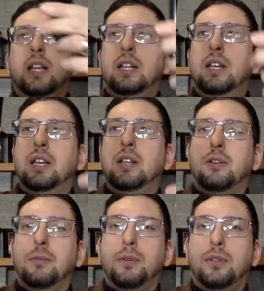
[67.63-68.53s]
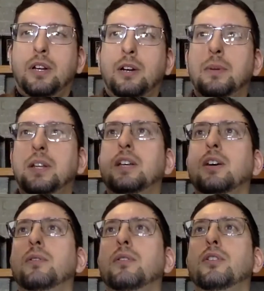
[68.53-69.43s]
the normal Armani
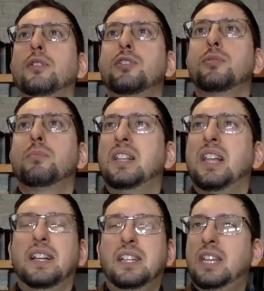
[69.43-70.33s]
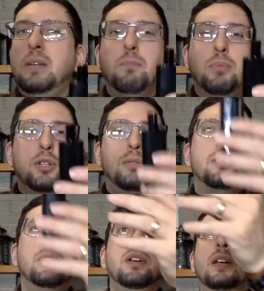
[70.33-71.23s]
Code looks like deep blue,
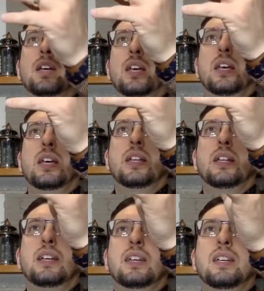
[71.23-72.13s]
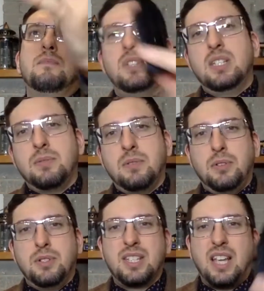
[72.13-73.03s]
and this one
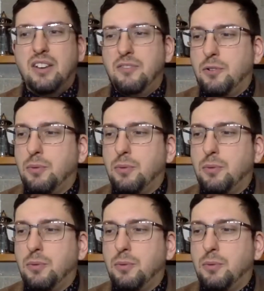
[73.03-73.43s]
looks kind of